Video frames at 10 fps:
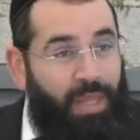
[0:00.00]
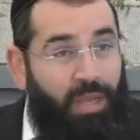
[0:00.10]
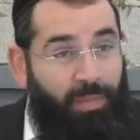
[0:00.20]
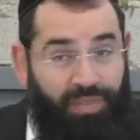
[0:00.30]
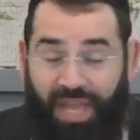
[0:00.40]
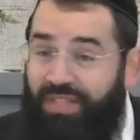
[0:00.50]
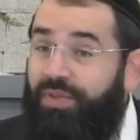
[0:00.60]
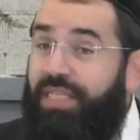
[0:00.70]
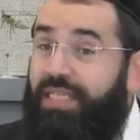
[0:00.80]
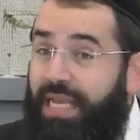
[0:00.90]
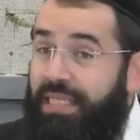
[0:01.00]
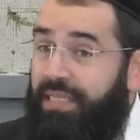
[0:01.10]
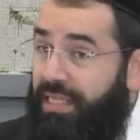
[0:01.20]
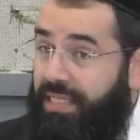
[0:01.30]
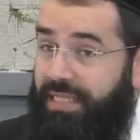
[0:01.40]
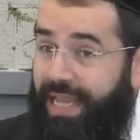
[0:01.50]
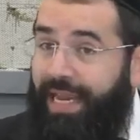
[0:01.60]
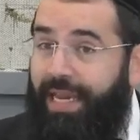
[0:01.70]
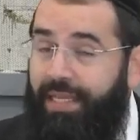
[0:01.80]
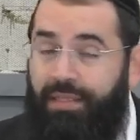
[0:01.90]
But that's what it says in the
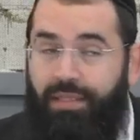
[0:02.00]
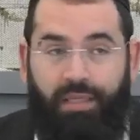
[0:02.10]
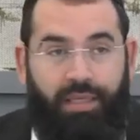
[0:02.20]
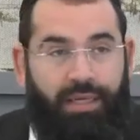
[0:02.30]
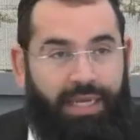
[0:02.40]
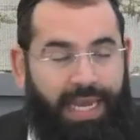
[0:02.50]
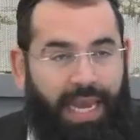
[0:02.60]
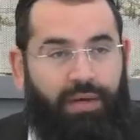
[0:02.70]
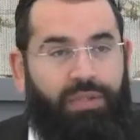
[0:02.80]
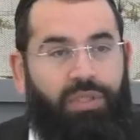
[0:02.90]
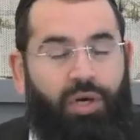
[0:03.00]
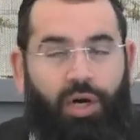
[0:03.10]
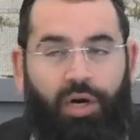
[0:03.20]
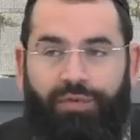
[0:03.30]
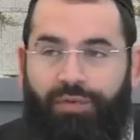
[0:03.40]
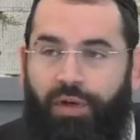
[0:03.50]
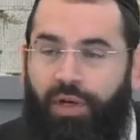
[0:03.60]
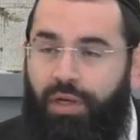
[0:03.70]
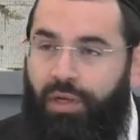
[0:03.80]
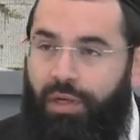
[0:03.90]
second account of
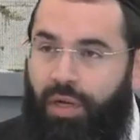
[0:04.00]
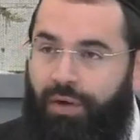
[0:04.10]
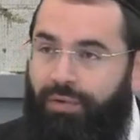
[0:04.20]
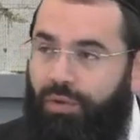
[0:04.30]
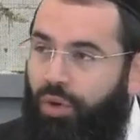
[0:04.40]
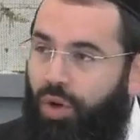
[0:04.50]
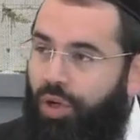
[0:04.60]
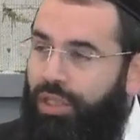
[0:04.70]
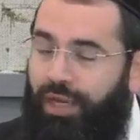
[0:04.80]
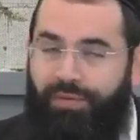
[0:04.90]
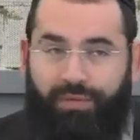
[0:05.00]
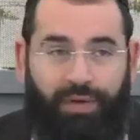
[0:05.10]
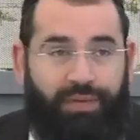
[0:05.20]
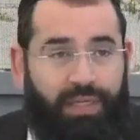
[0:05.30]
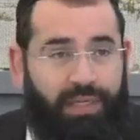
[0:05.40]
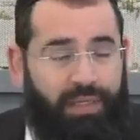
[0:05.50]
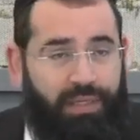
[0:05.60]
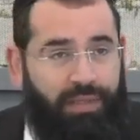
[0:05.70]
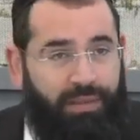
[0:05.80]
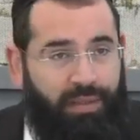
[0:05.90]
Luchot, of
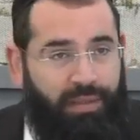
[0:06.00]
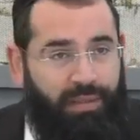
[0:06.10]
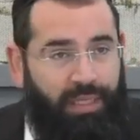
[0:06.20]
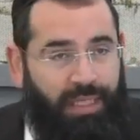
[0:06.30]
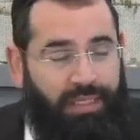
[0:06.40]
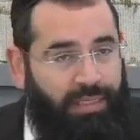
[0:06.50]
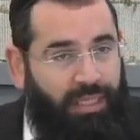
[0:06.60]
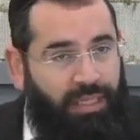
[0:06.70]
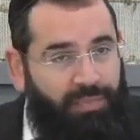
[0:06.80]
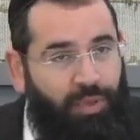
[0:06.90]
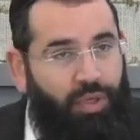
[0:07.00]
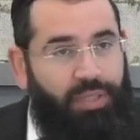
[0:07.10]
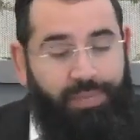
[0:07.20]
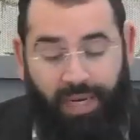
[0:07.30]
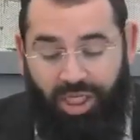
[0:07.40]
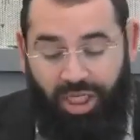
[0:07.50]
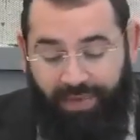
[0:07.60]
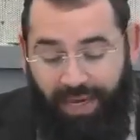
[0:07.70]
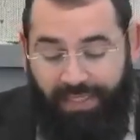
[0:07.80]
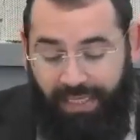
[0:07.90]
the Aseret HaDibrot in Parashat
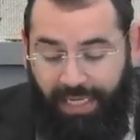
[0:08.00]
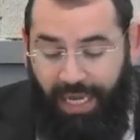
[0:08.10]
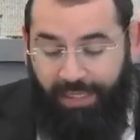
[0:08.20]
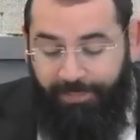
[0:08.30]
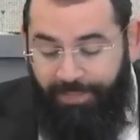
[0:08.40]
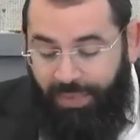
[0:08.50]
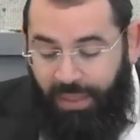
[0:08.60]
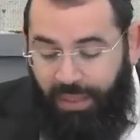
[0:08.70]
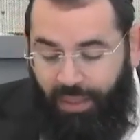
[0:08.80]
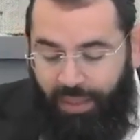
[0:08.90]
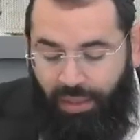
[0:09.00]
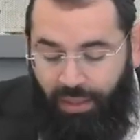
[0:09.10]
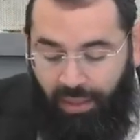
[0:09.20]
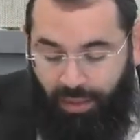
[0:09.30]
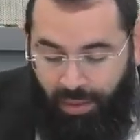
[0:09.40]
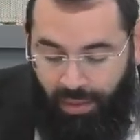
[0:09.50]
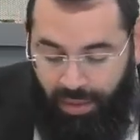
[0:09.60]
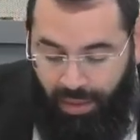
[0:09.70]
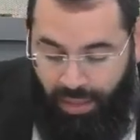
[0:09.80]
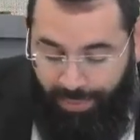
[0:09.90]
Va'etchanan.
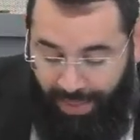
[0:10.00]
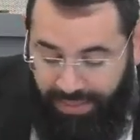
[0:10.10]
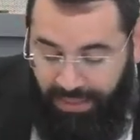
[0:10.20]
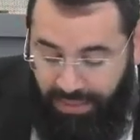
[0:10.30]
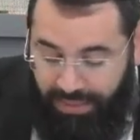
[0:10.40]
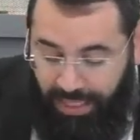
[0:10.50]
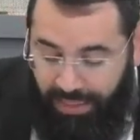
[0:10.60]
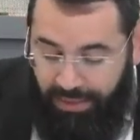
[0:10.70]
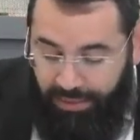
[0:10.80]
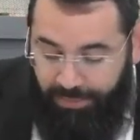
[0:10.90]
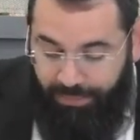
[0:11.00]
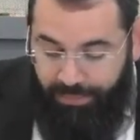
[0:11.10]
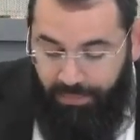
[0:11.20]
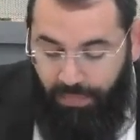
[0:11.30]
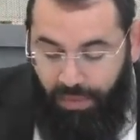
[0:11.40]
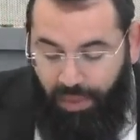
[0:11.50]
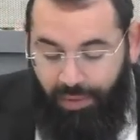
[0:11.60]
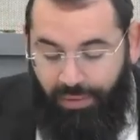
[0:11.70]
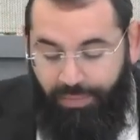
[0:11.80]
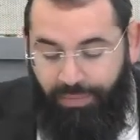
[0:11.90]
He basically says,
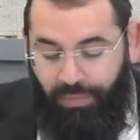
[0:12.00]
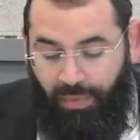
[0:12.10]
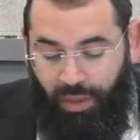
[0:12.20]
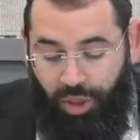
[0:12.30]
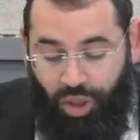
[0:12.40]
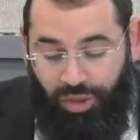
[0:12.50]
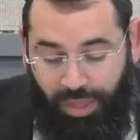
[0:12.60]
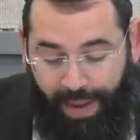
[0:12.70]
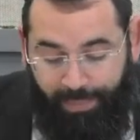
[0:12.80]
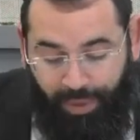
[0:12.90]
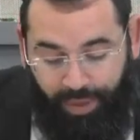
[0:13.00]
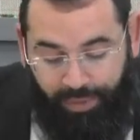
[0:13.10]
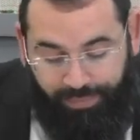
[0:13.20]
you should remember,